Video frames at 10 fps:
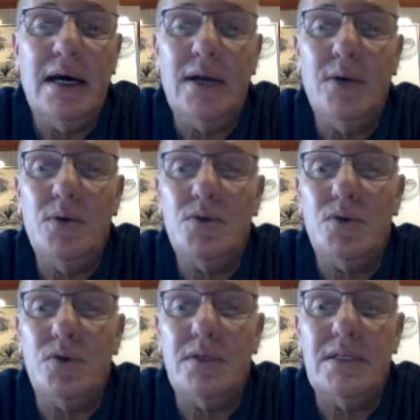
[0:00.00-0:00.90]
and
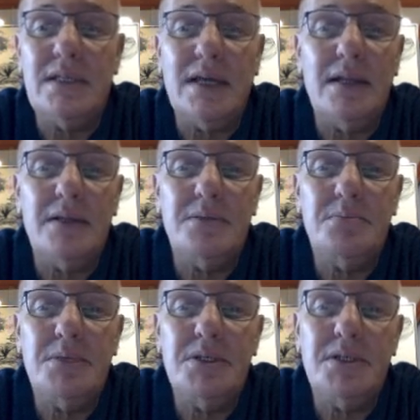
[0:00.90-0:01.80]
also this kind
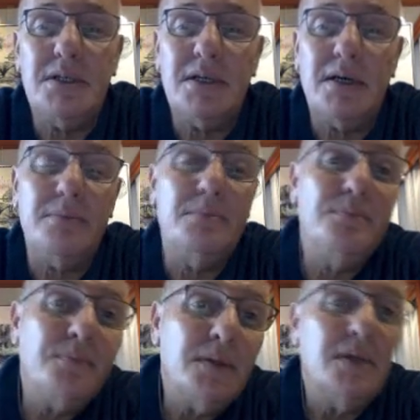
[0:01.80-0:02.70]
of patient have
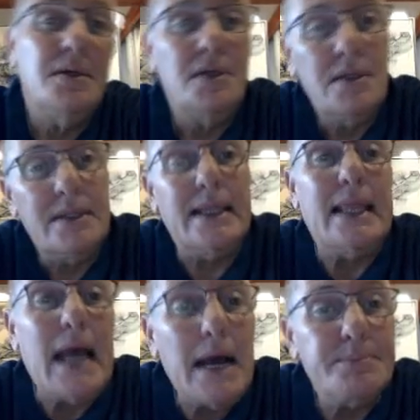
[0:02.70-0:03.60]

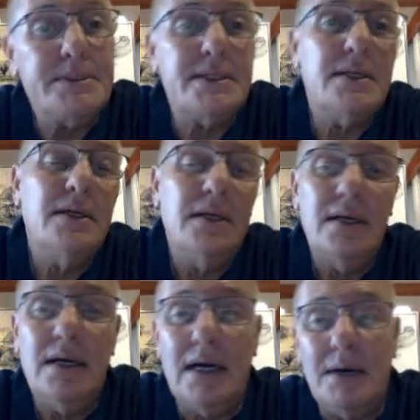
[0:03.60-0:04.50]
doubts
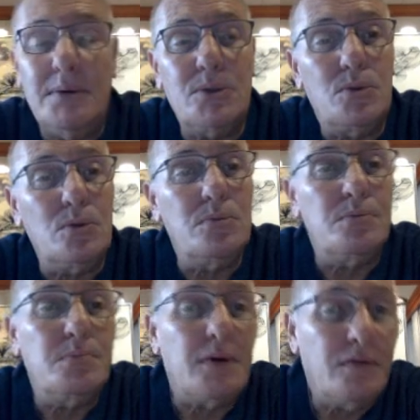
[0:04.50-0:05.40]
about to
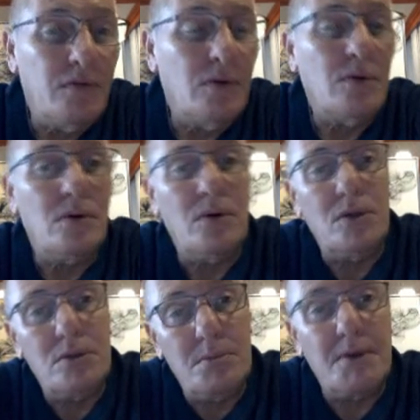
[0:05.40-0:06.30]
perform or
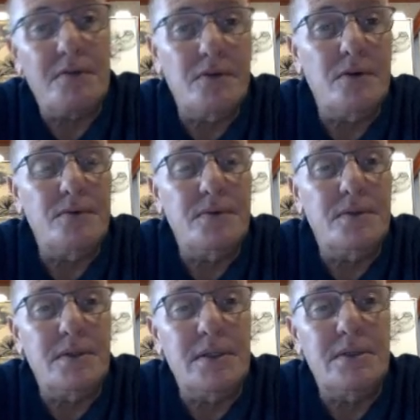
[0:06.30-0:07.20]
not
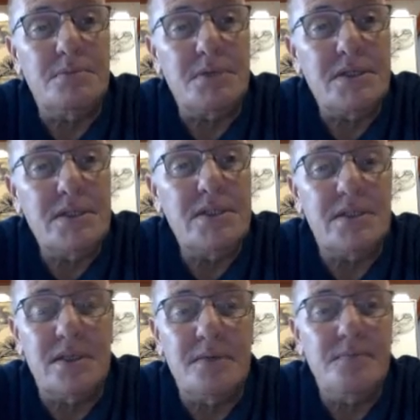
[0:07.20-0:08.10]
perform this
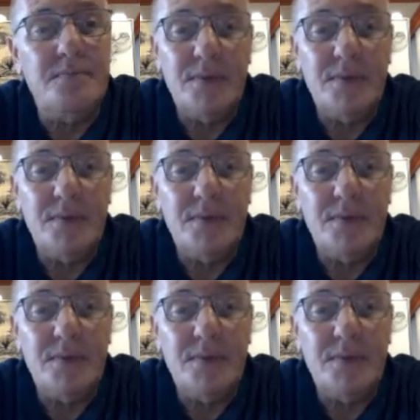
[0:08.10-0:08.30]
procedure.